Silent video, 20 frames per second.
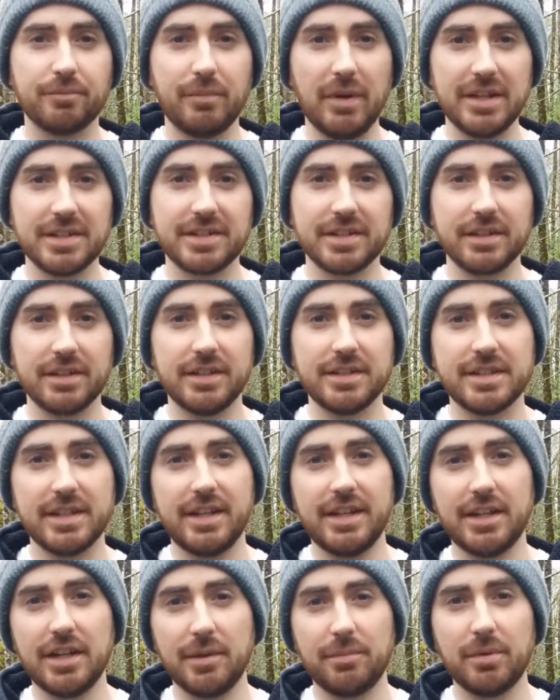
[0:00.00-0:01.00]
basically to
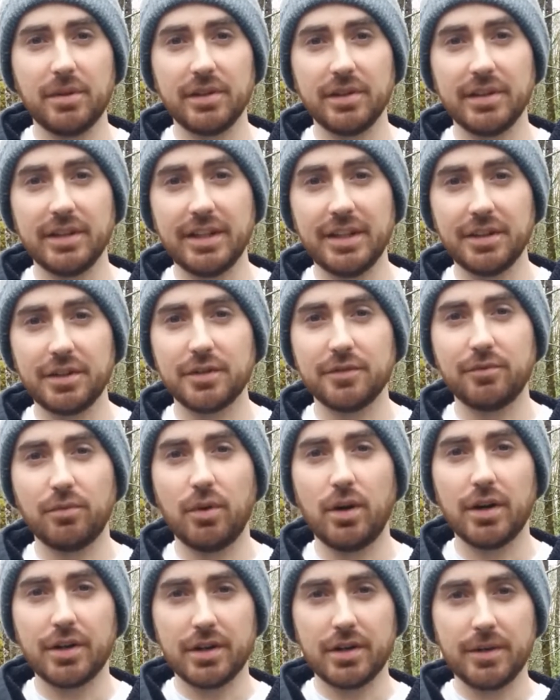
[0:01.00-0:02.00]
heat up a liter of
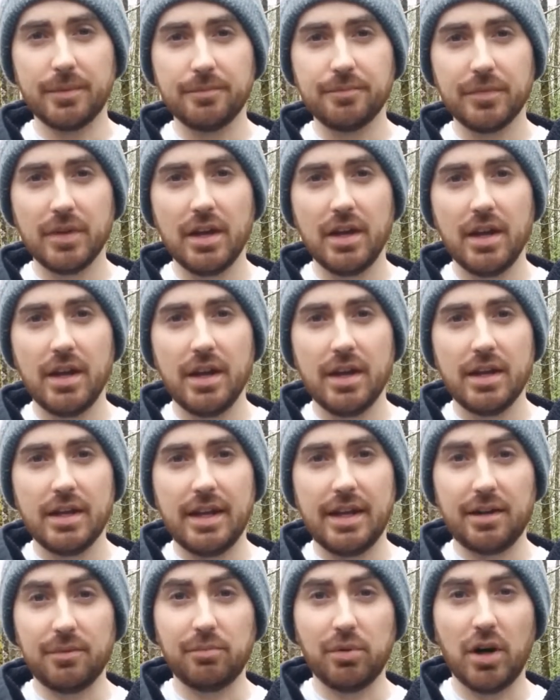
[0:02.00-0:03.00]
water
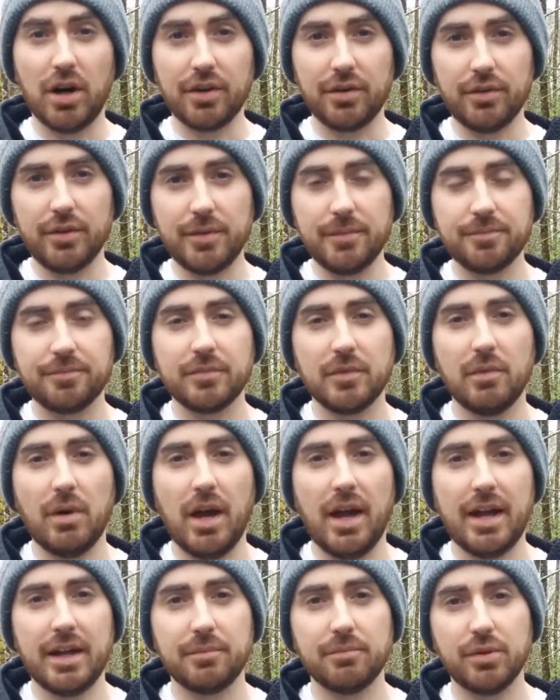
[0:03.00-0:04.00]
in a bottle
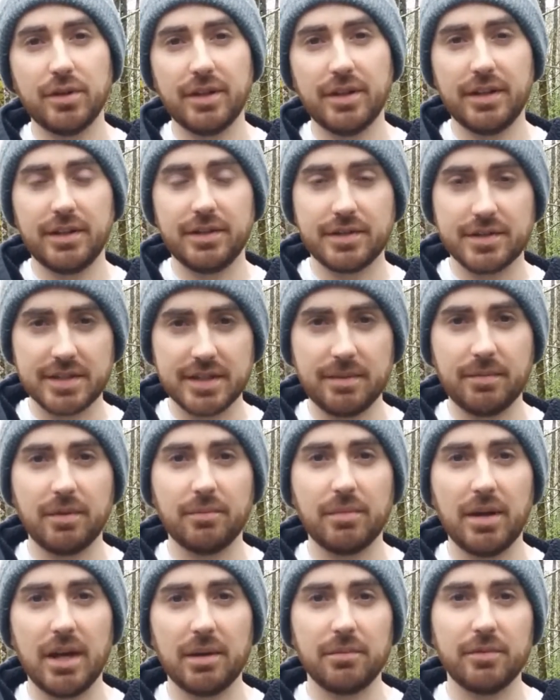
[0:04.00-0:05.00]
and put it in your sleeping
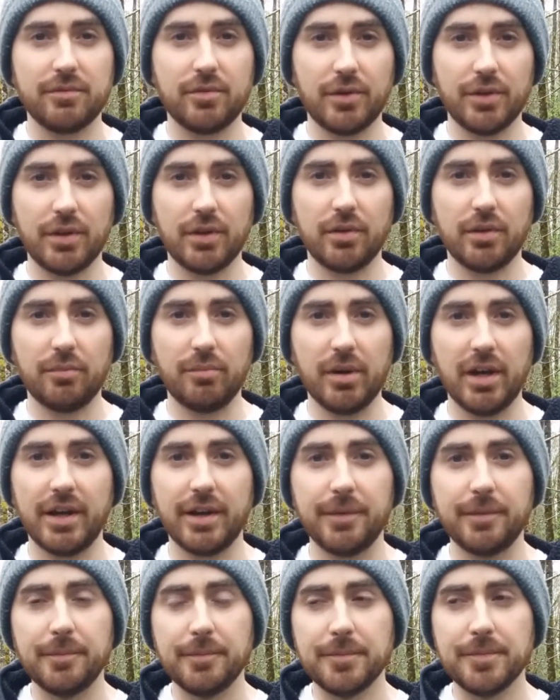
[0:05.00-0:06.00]
bag before you go to
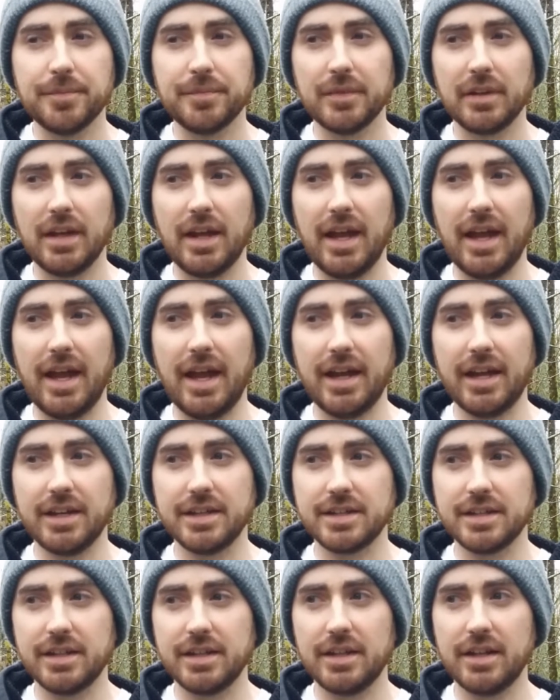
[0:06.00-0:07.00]
bed.
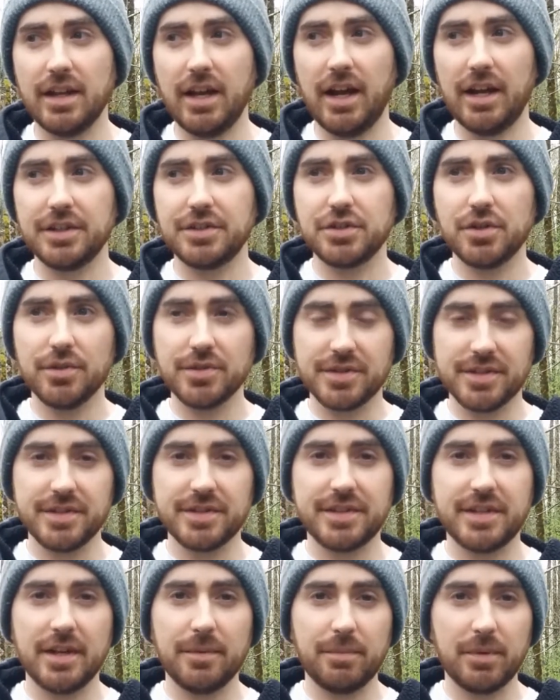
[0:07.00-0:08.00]
And I chose
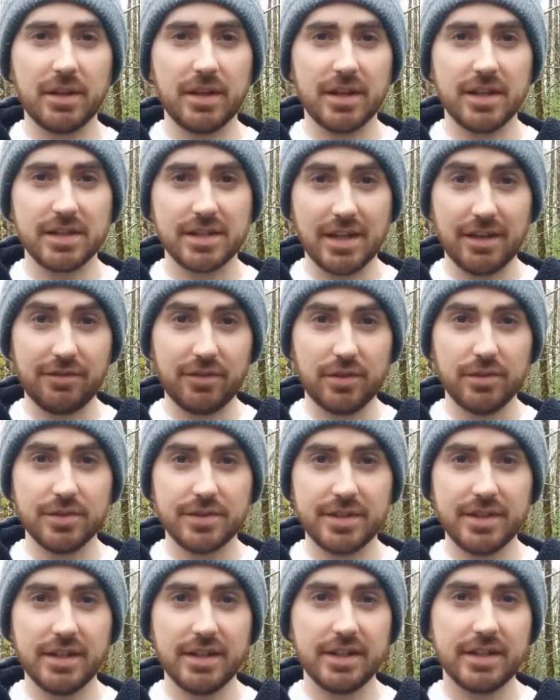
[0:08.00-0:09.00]
this tip because I've
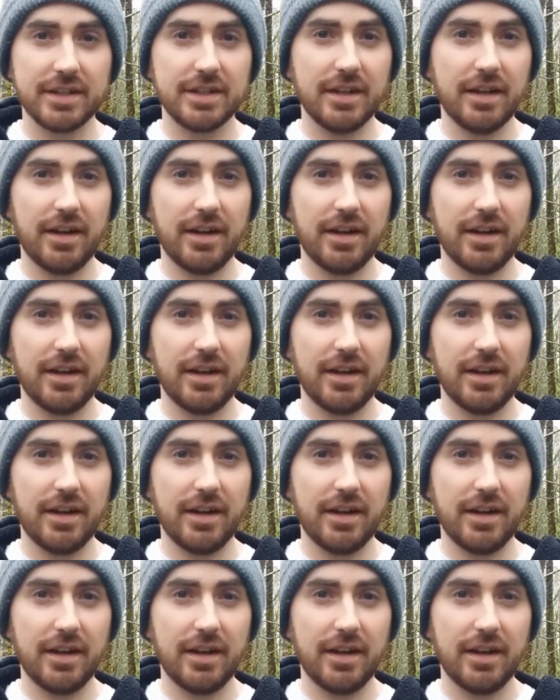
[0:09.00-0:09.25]
used it